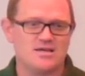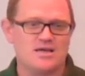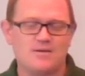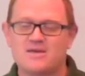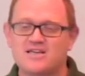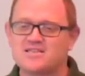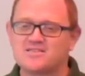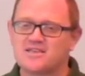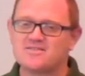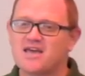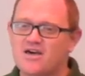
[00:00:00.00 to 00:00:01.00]
And because he
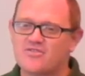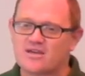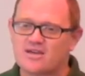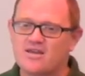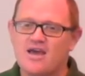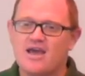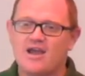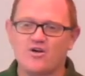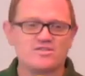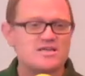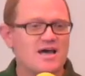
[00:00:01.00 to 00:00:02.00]
says nothing,
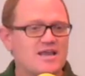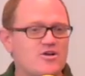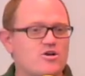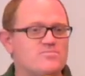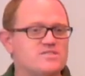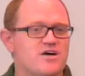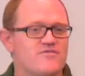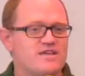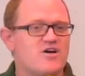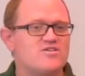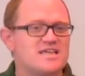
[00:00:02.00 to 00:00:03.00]
Herod's got to hear himself, and
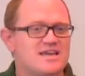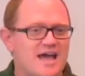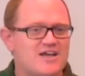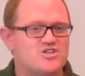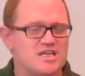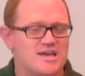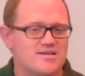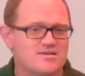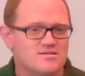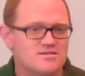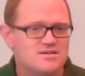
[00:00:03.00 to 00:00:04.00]
now he's getting agitated.
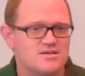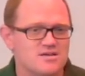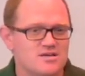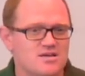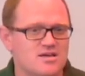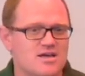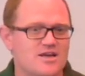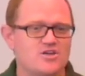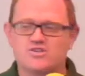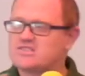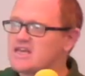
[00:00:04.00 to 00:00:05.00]
And he
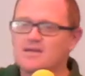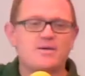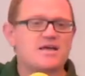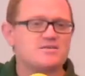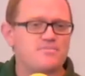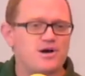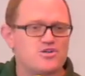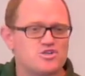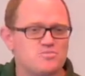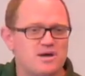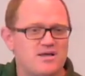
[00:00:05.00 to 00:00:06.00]
goes, send it back to
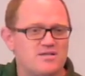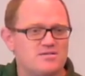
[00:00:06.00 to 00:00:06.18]
Pontius Pilate.